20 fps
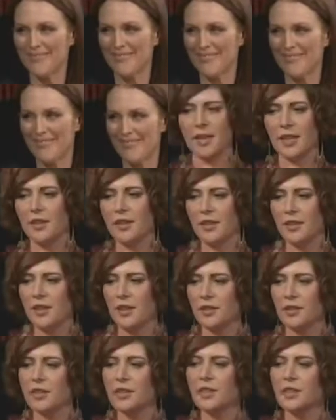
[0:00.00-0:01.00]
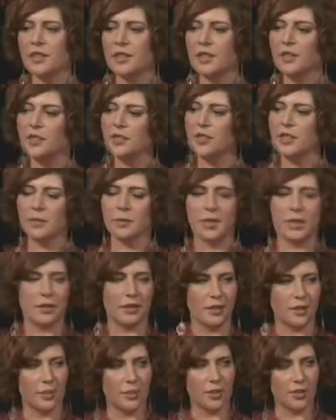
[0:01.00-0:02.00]
And the other thing that's interesting about
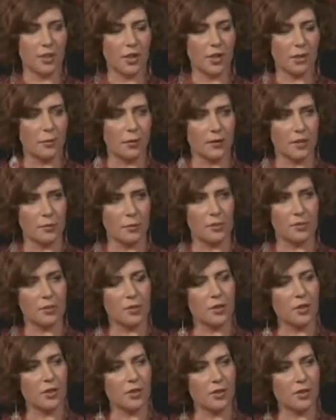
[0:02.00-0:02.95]
this, so we've talked about this before,